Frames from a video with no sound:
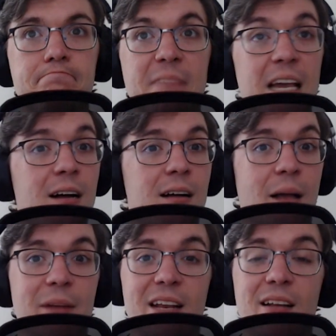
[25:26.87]

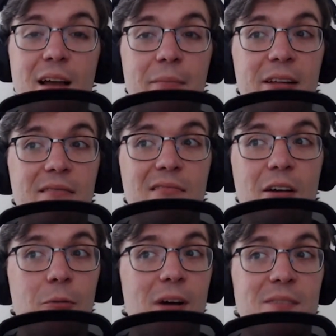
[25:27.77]
mean,
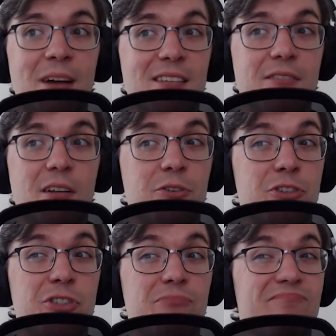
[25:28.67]
otherwise
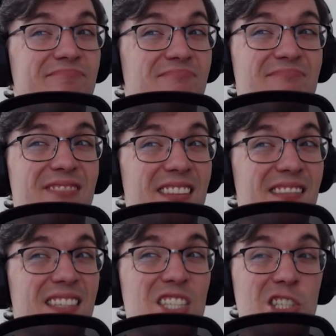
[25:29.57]
Masvidal
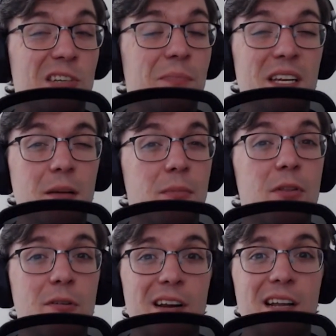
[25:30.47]
should be
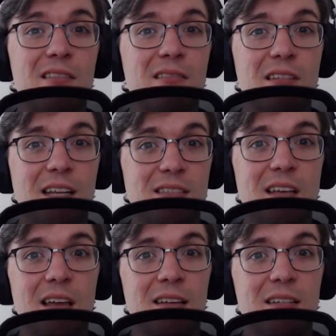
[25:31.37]
number three, I'd
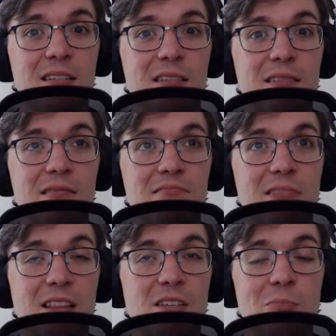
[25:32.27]
say,
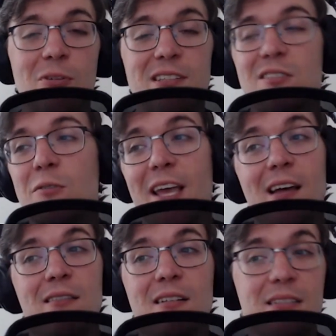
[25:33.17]
at this point. So
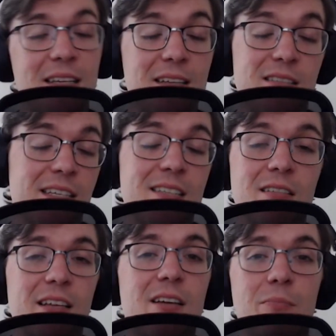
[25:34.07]
yeah, it's
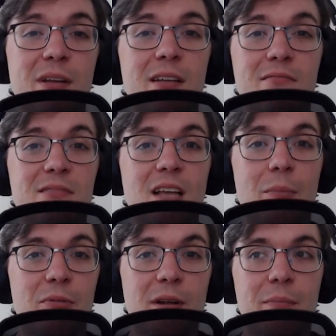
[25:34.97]
easily he could be
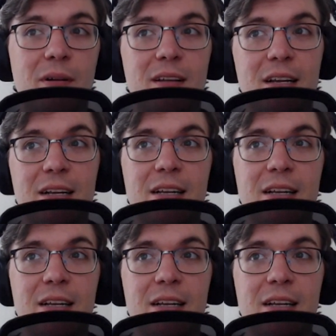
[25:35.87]
top three, but